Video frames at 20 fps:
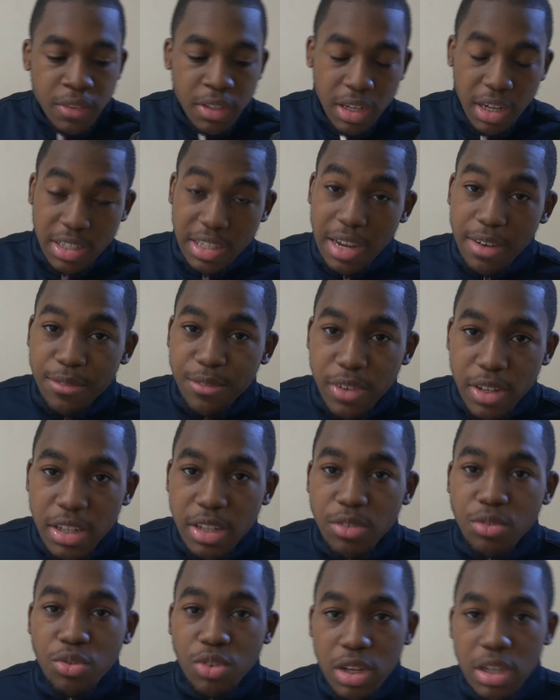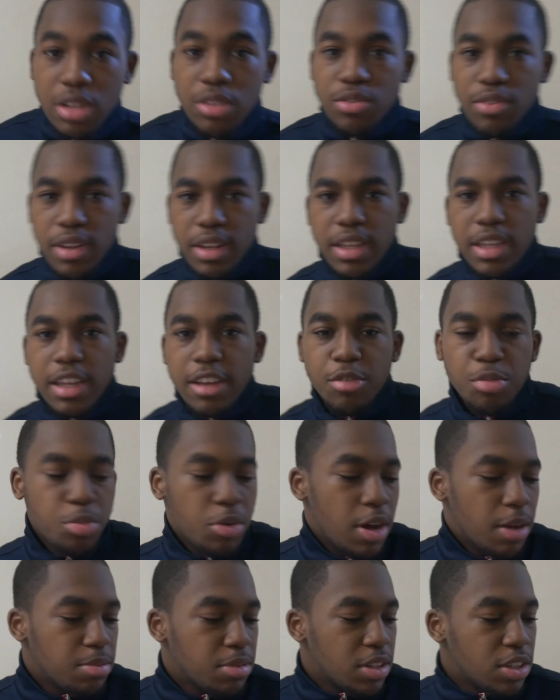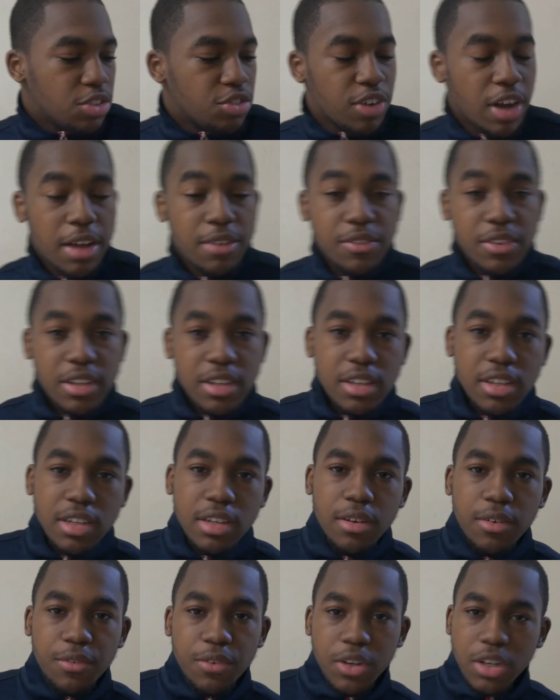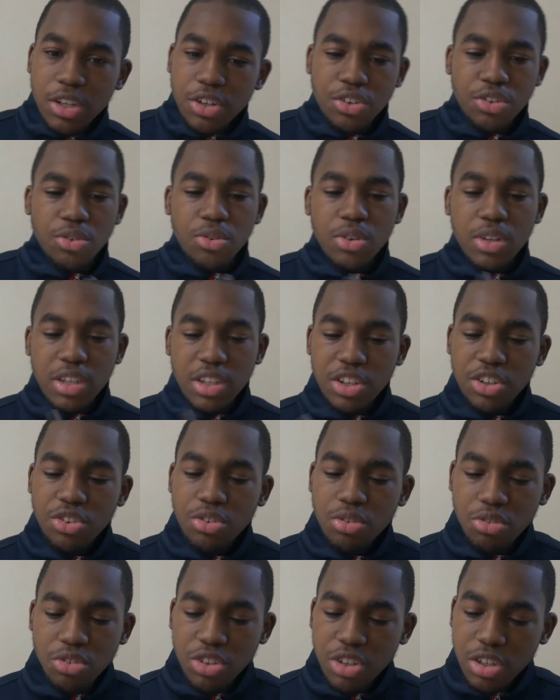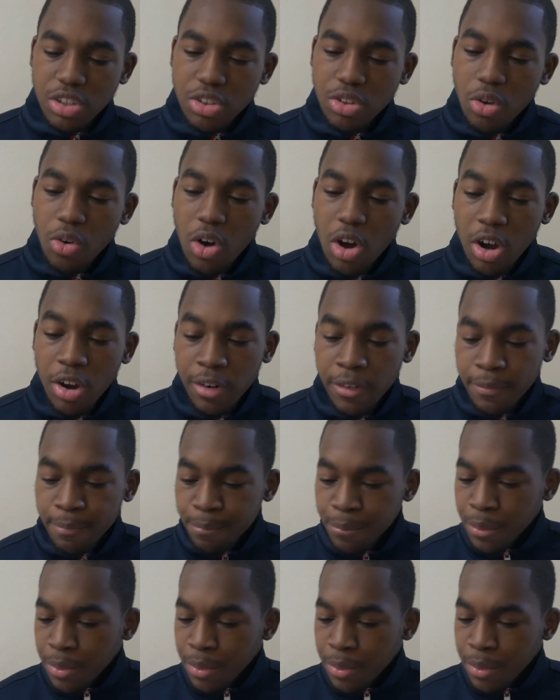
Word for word: Because I really give props to Travis for this shoe, because this shoe is just so hard.